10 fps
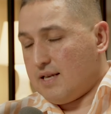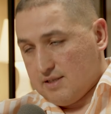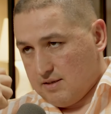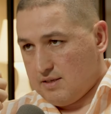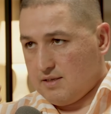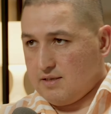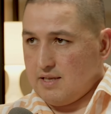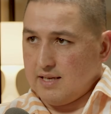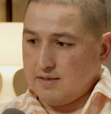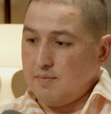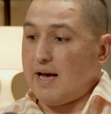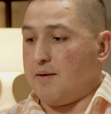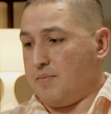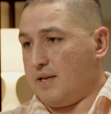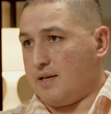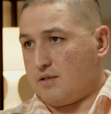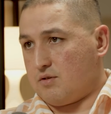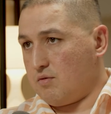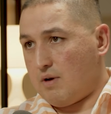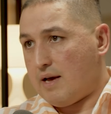That's my opinion.
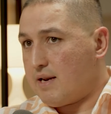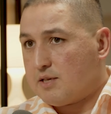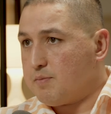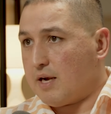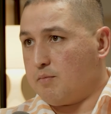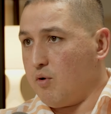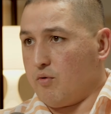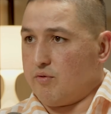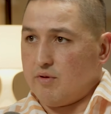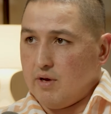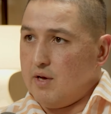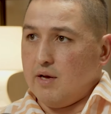So I respect both.